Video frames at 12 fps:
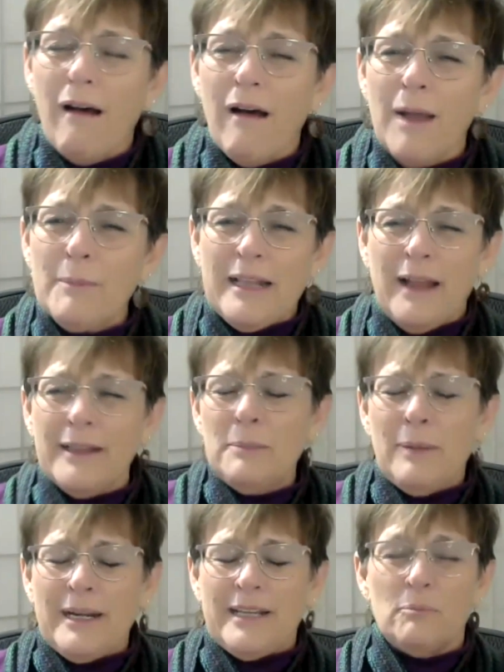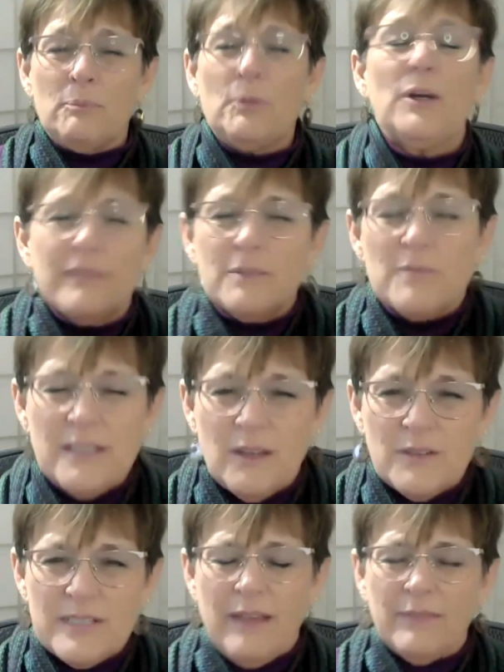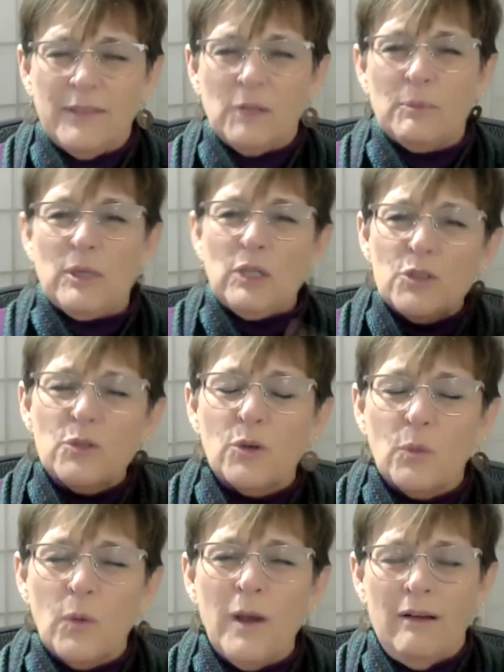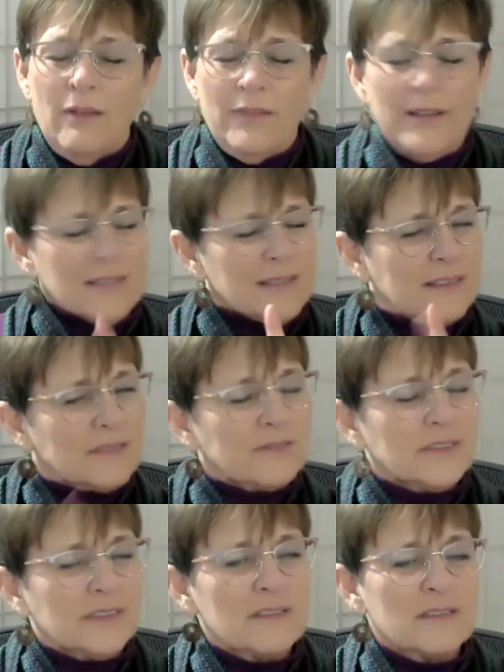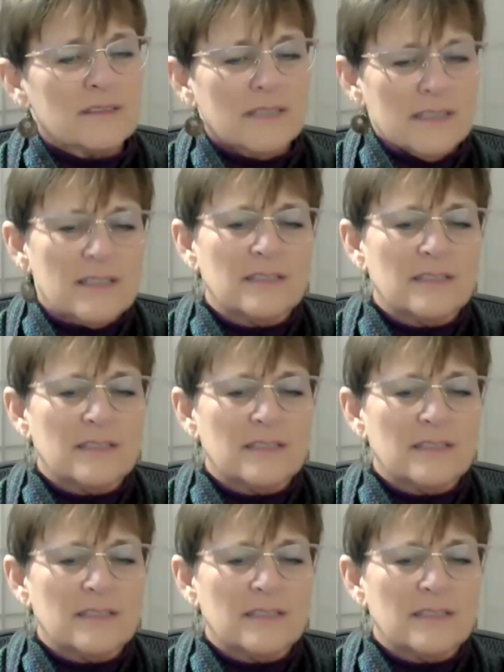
I mean, anybody can put themselves out there, but you do it well. That's the difference. That's the